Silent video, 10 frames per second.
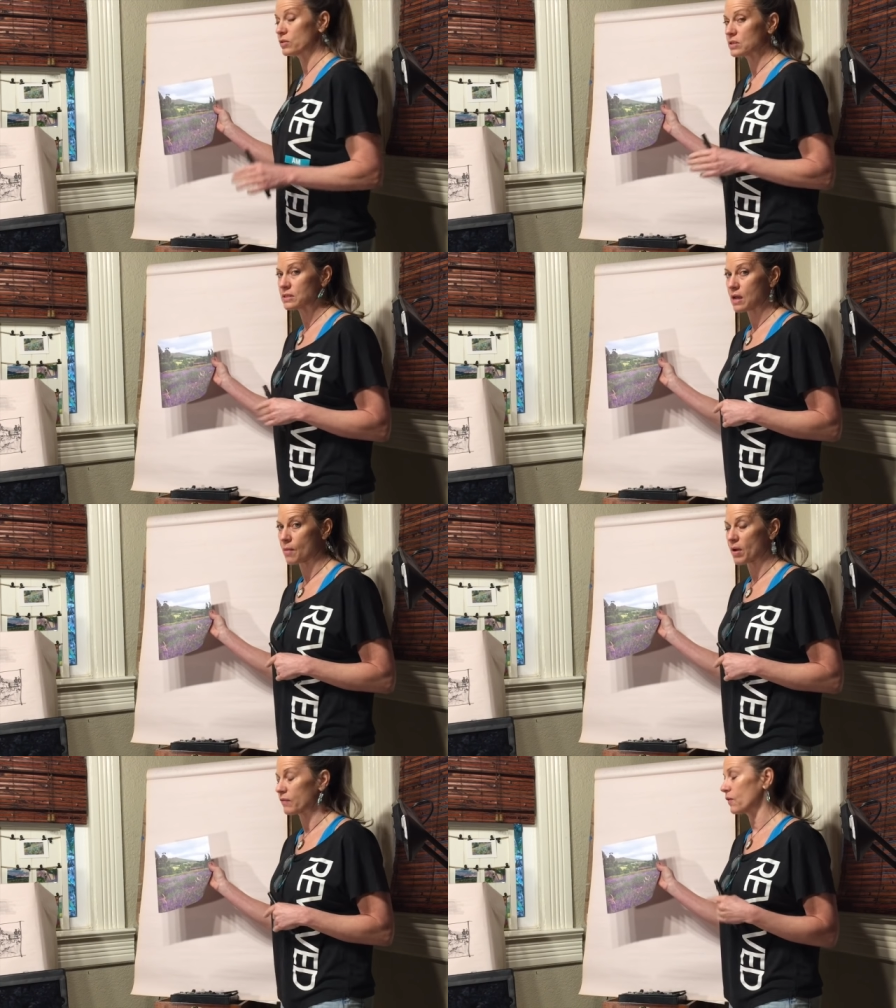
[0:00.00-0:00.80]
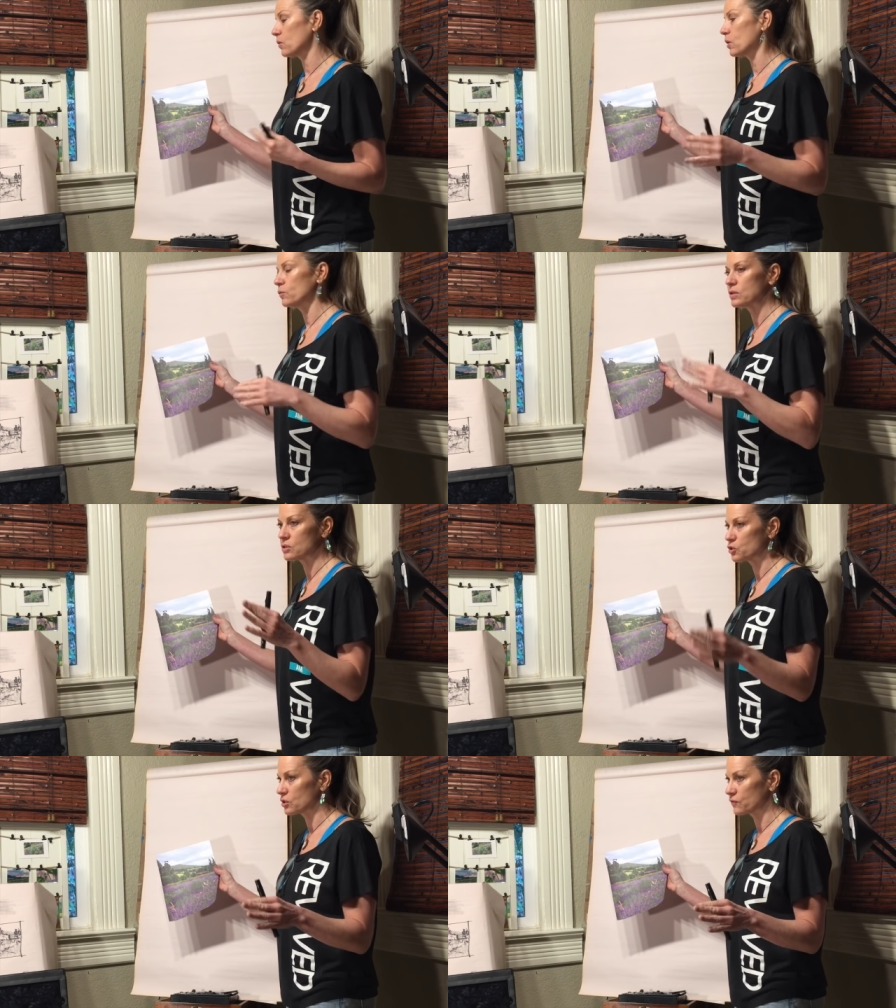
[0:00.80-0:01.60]
This is not my photo. This
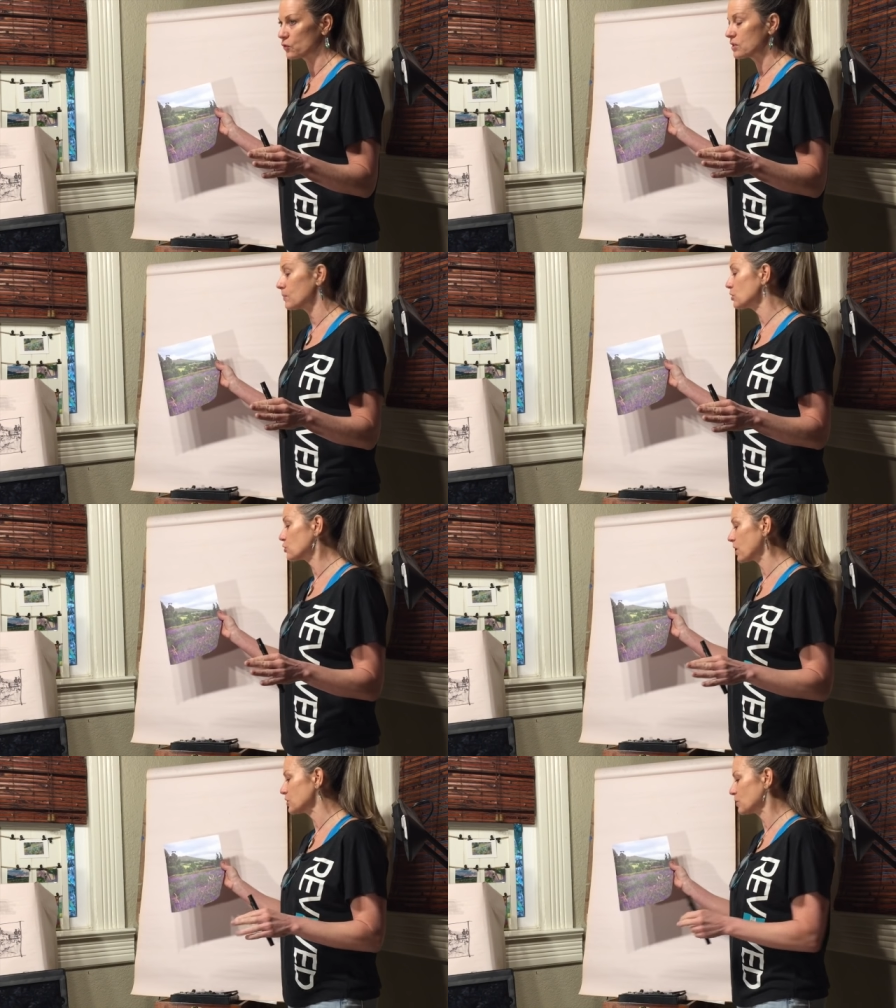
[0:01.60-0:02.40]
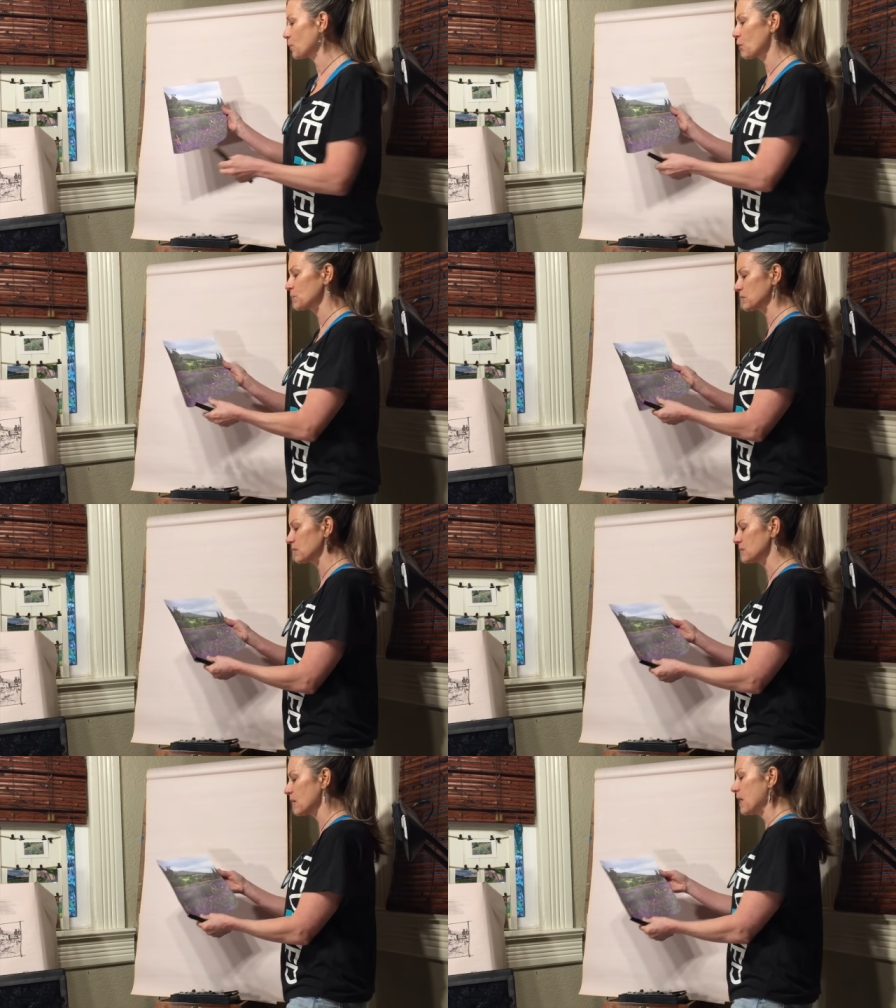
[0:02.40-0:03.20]
is just for demonstration
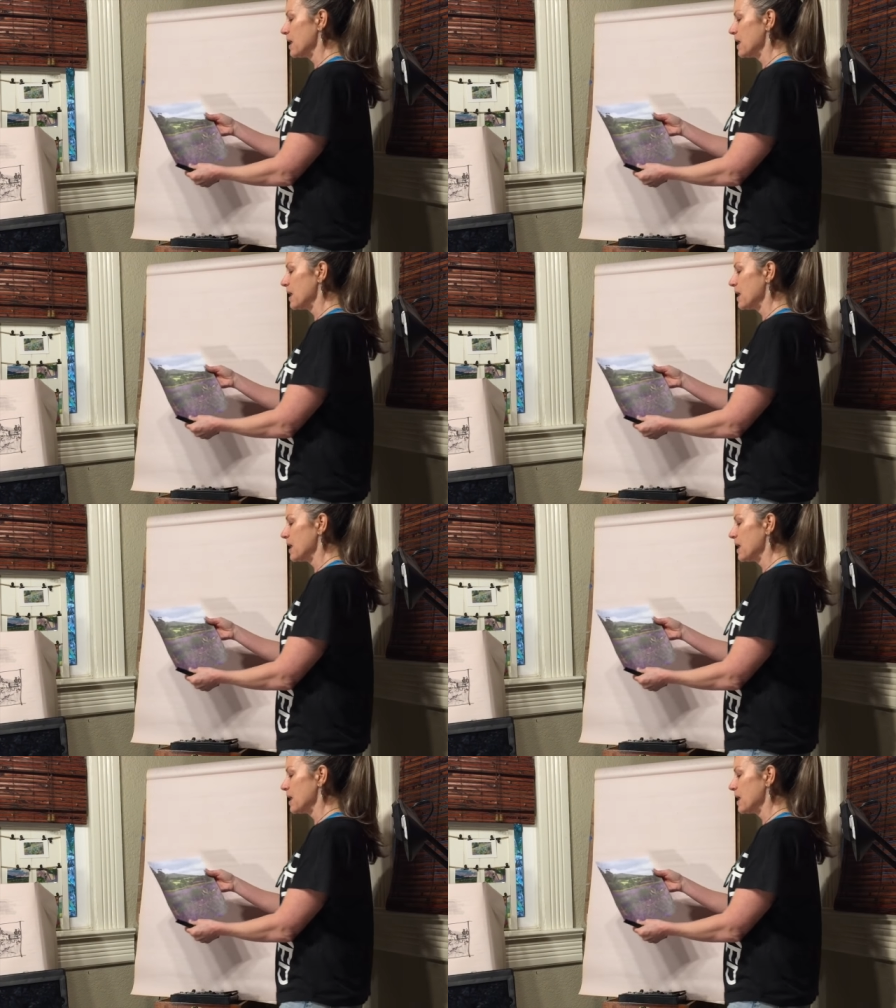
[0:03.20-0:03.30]
purposes.